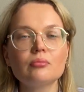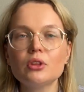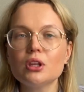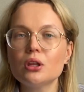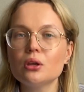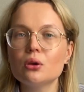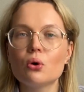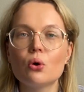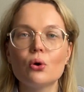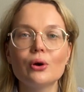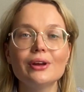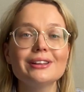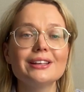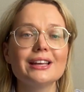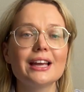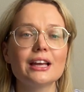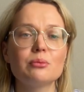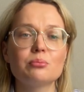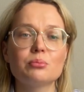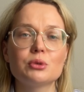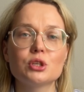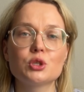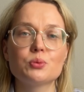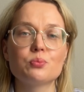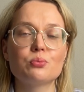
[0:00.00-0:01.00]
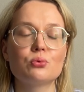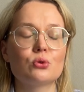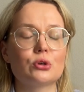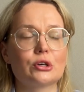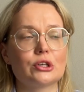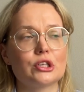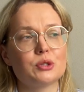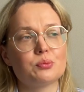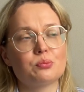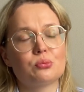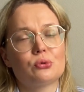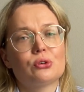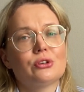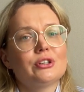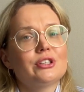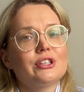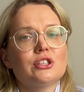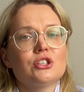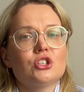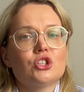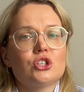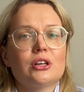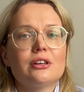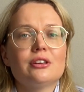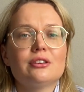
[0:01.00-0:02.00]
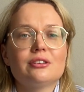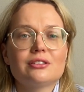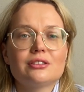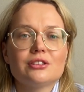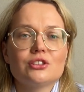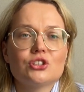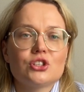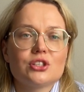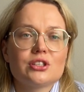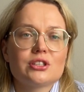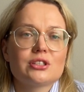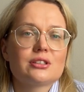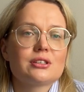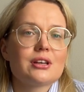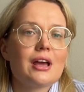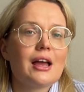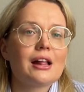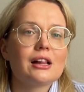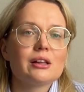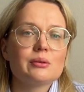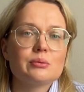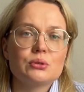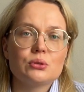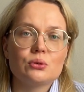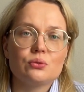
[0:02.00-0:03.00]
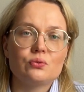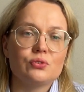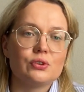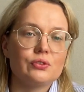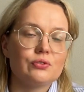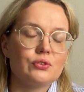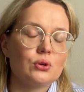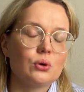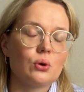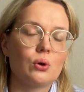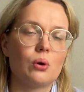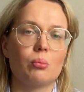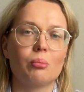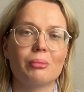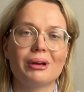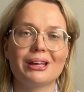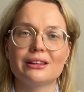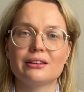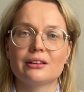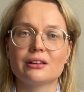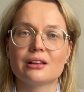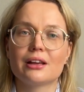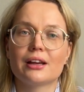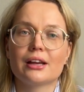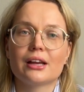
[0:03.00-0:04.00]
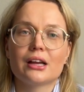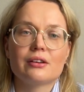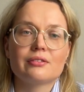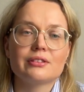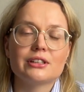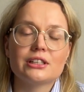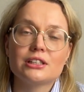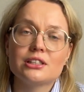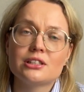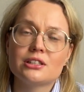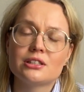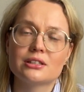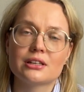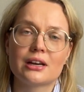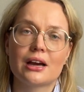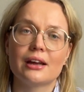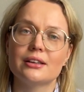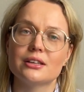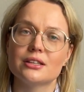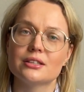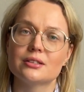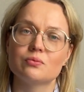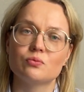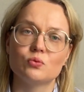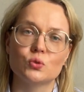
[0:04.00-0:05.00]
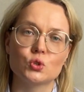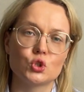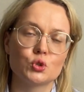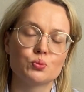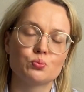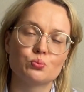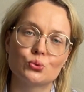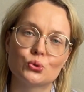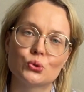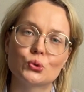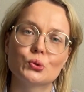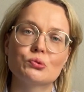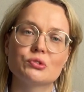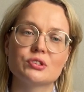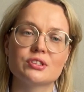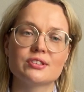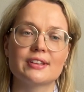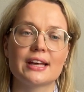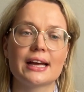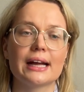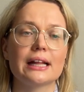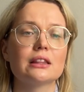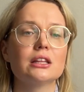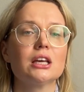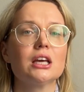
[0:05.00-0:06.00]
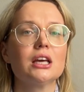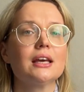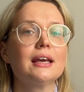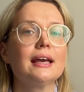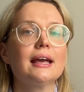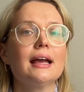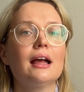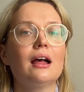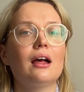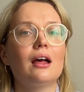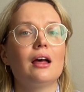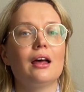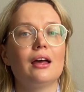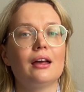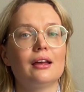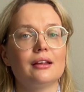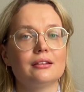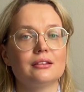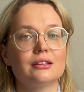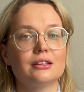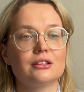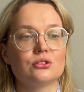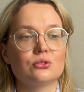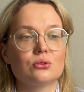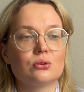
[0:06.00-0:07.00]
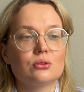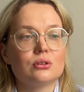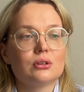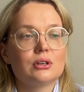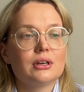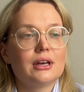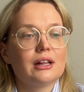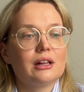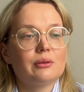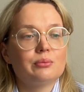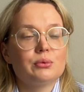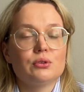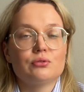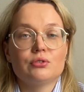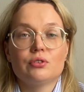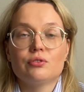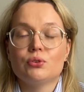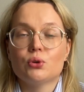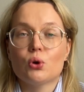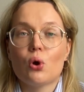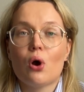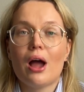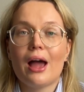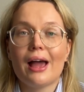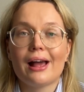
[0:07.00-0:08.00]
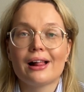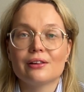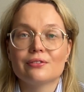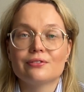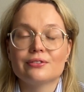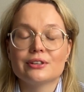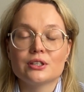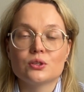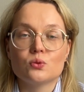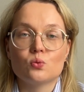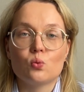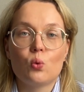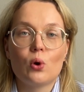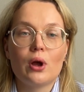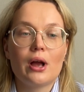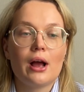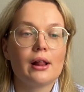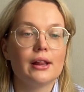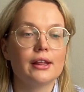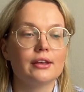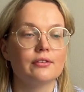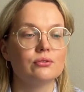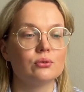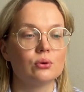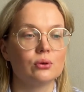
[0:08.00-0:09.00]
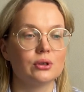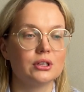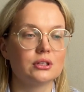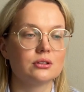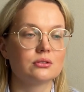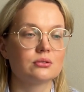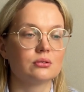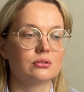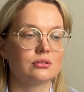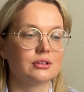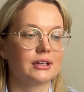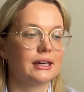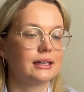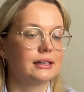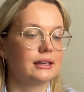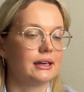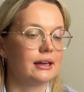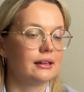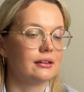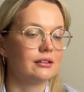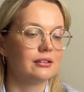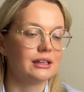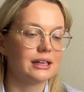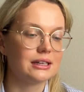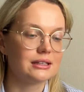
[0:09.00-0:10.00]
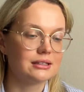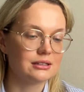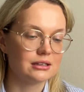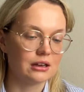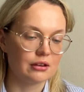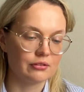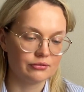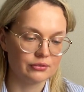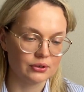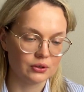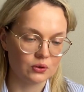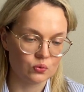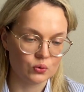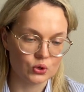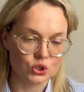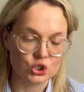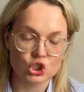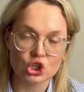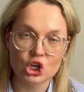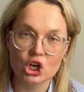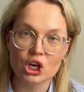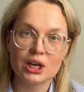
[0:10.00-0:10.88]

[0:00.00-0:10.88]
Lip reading: Or it can be sports. Sports in general just helps you with your mental health. There is studies which proves that, and it's gonna help you with your health as well if you're into that, and that's something which